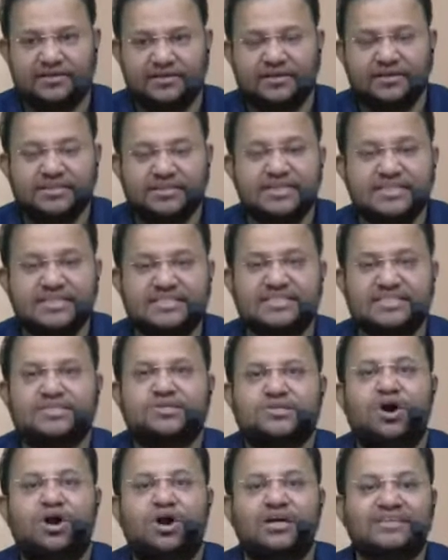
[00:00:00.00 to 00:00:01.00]
This is
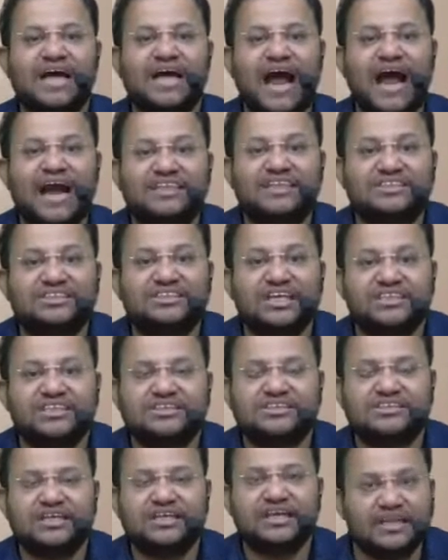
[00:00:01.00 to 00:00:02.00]
called as
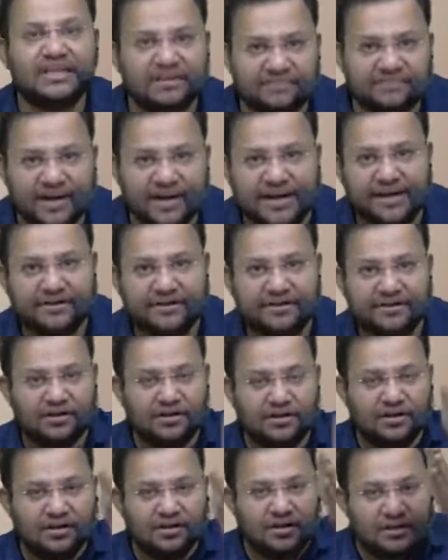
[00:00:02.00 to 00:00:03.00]
adjusting event.
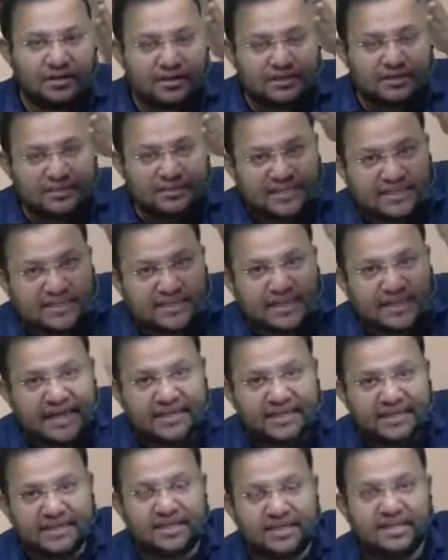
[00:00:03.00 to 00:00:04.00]

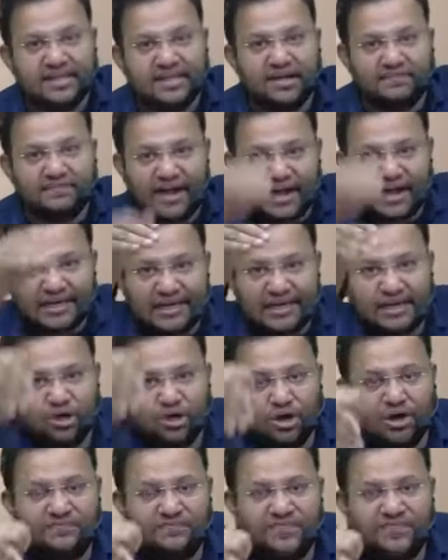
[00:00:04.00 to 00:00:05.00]
Decline in the value
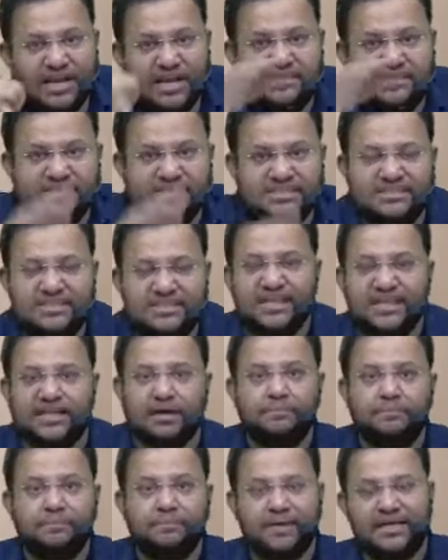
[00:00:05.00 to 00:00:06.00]
of investee
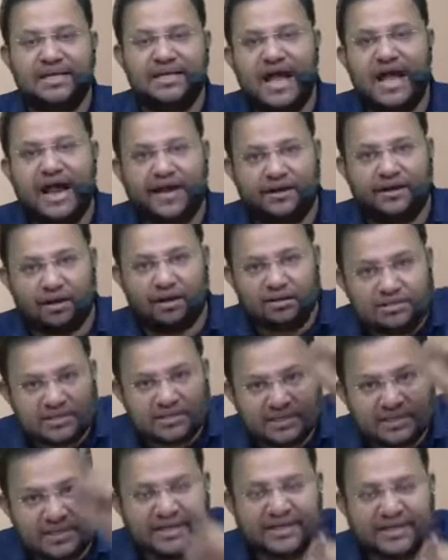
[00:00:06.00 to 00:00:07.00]
company had
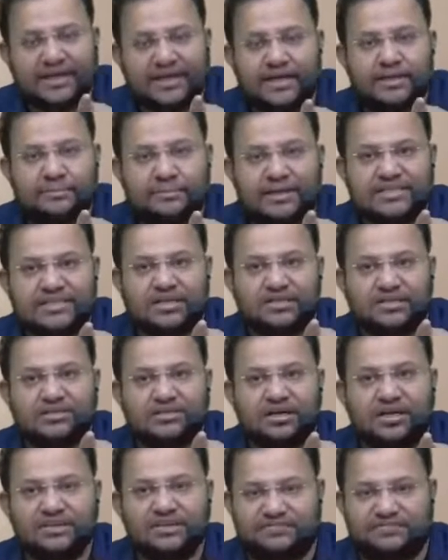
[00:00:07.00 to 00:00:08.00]
already taken place on
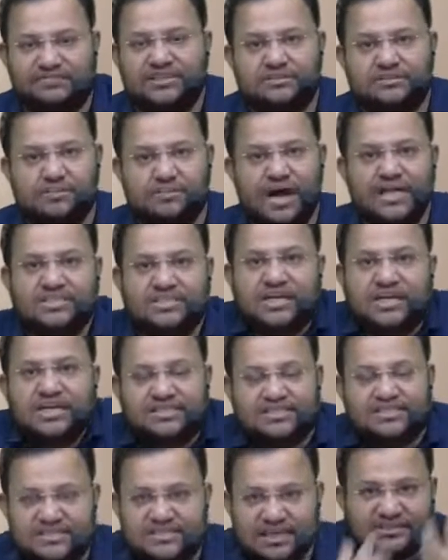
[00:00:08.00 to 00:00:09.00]
31st March.
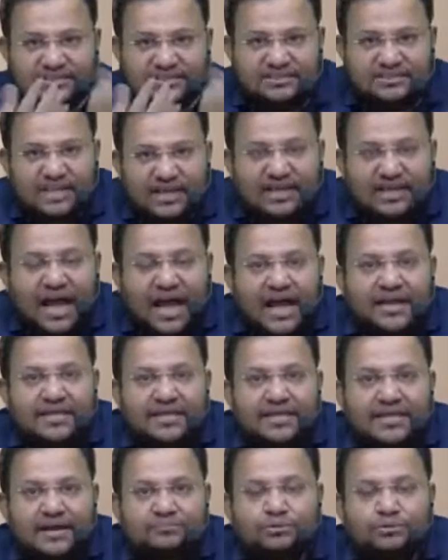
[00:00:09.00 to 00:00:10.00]
Just that I
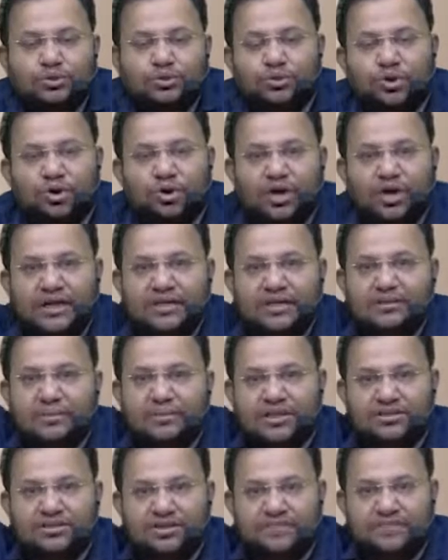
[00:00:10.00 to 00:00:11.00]
came to know in the
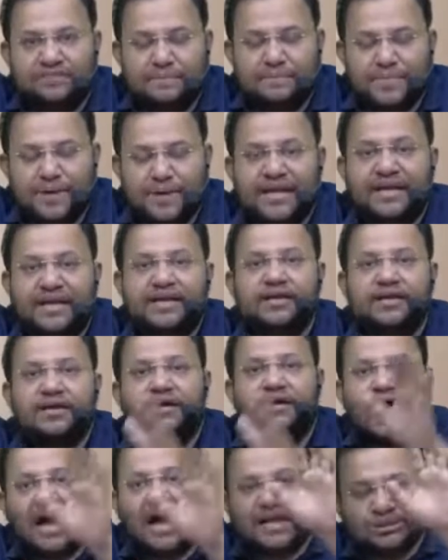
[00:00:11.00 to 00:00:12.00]
month of May,
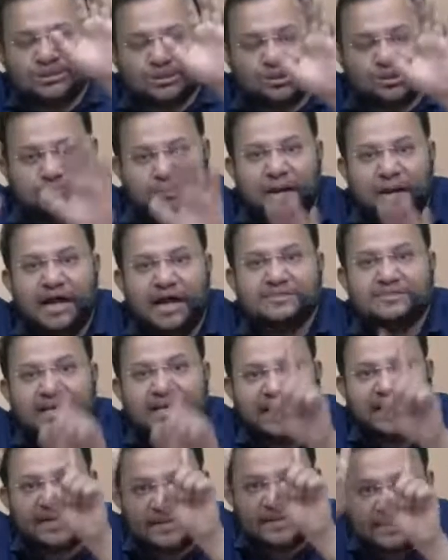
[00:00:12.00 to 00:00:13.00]
I should pass
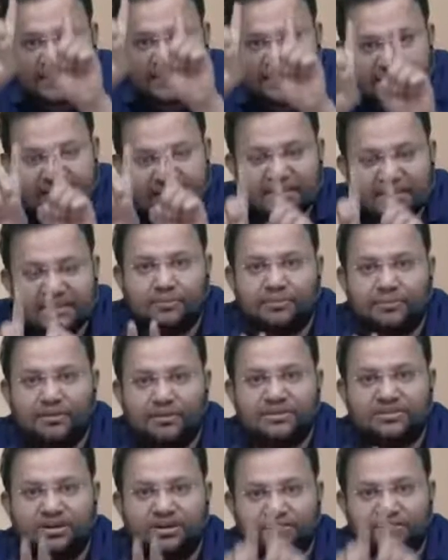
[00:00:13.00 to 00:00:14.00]
entry in the
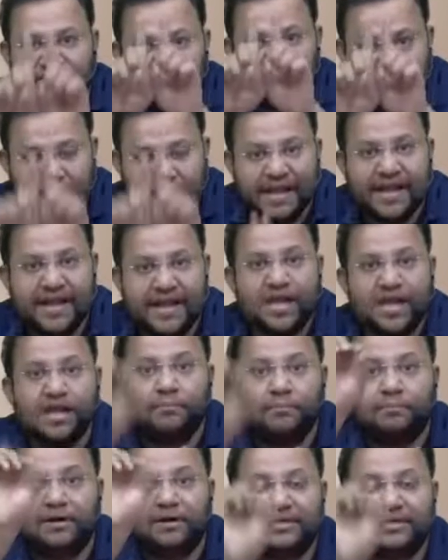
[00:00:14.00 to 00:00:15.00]
month of May,
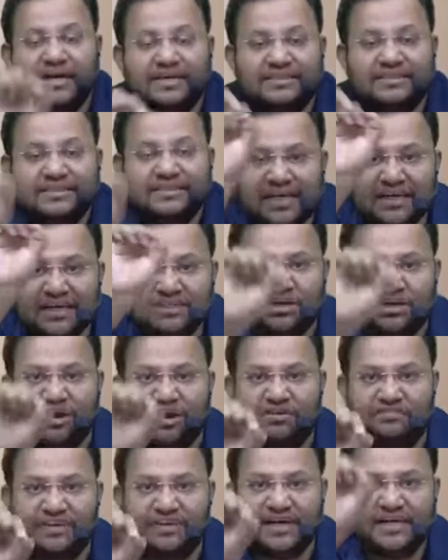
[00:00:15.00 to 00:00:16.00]
but the date
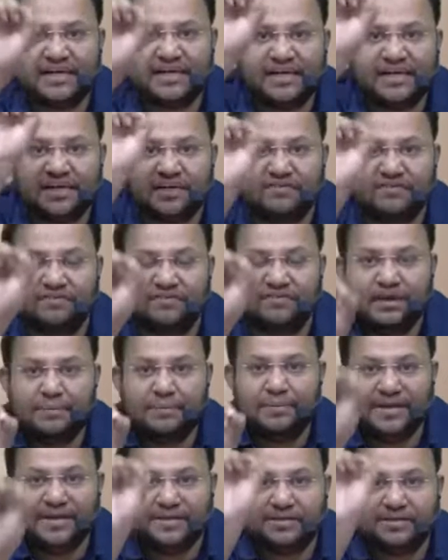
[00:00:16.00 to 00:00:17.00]
of entry will
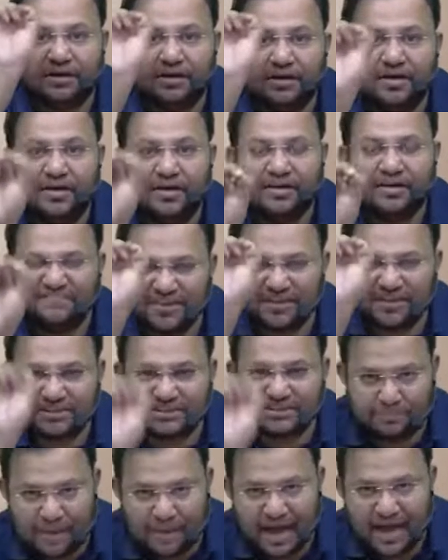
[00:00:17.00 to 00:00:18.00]
be 31st
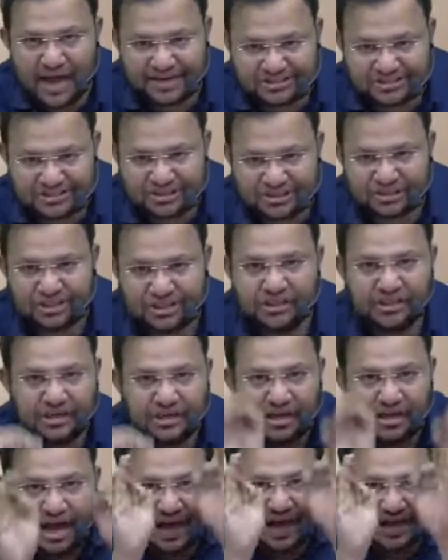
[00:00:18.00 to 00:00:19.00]
March.
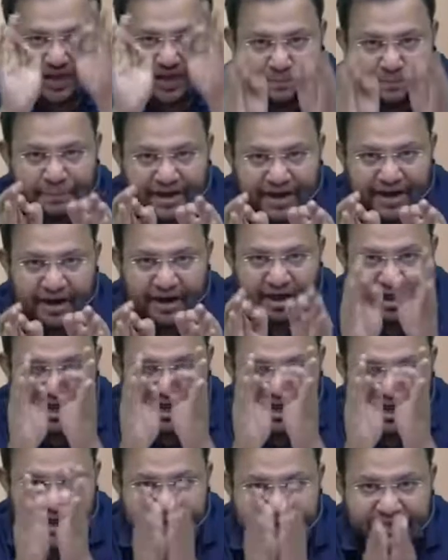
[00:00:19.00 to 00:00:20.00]
I repeat,
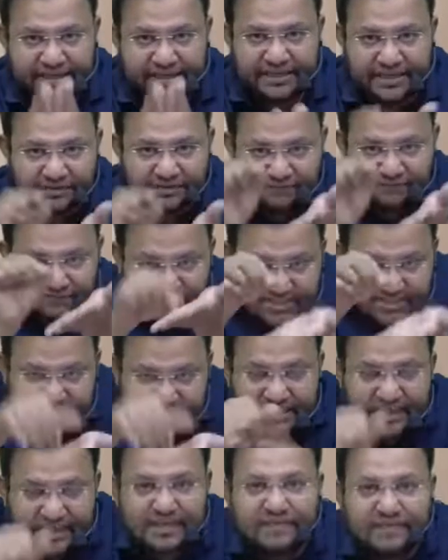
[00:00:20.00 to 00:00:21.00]
entry
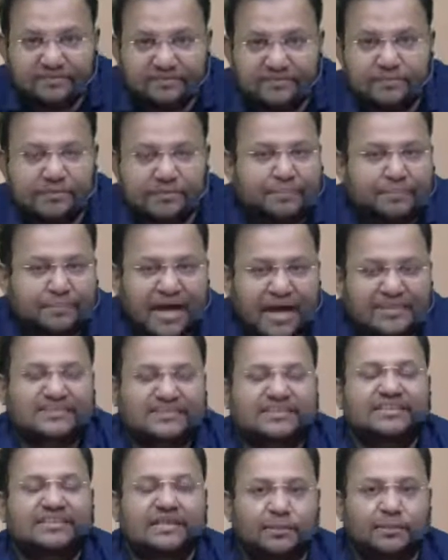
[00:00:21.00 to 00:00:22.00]
physically will be passed
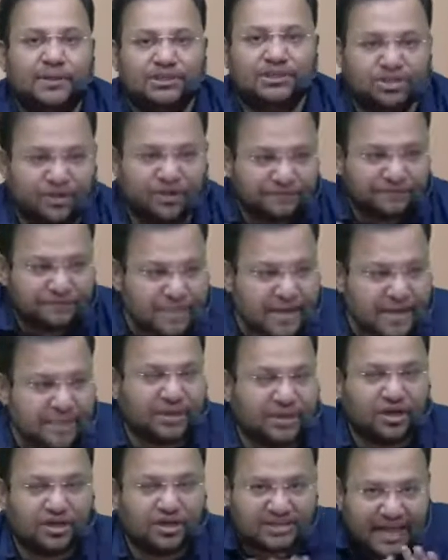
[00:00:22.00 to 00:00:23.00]
in the month of May
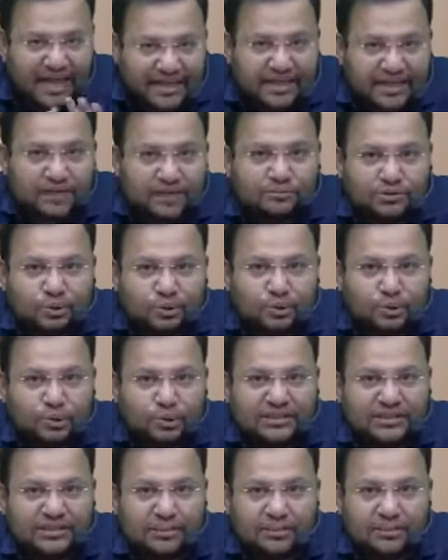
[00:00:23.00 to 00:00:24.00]
because I come to know in
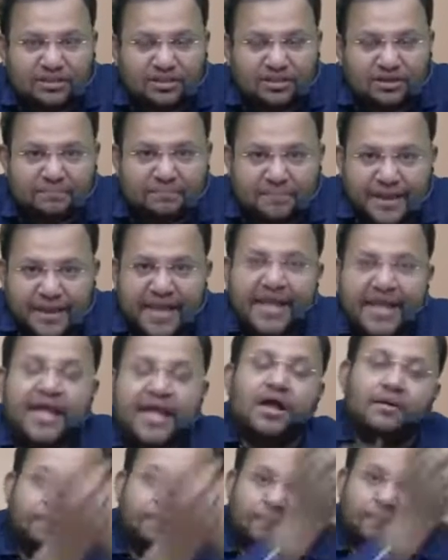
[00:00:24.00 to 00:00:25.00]
the month of May,
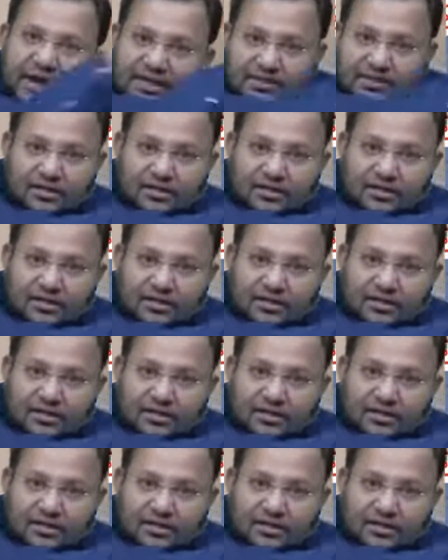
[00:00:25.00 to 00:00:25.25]
but